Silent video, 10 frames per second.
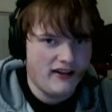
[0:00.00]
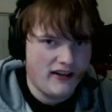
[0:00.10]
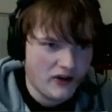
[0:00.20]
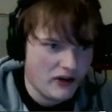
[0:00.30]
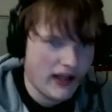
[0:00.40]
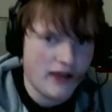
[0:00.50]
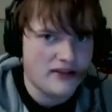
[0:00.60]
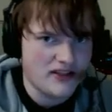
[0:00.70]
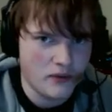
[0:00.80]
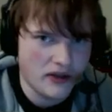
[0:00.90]
I get it a day early. I'm
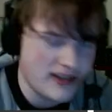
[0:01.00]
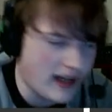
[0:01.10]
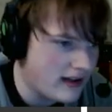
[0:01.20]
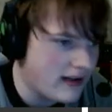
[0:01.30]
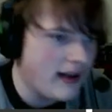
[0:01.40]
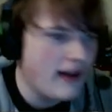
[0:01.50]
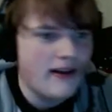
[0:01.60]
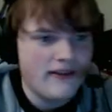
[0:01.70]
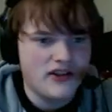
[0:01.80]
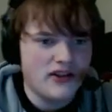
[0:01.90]
just so excited.
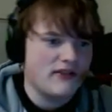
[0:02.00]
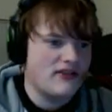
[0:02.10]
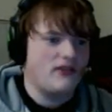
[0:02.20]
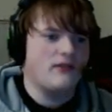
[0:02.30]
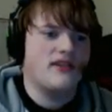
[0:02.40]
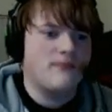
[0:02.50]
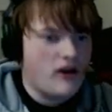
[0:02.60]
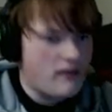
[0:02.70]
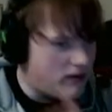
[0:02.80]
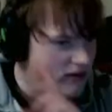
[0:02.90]
The general store was
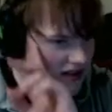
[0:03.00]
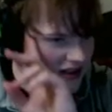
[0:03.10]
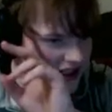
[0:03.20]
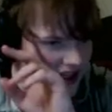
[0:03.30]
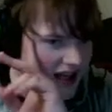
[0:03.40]
small, but it was clean.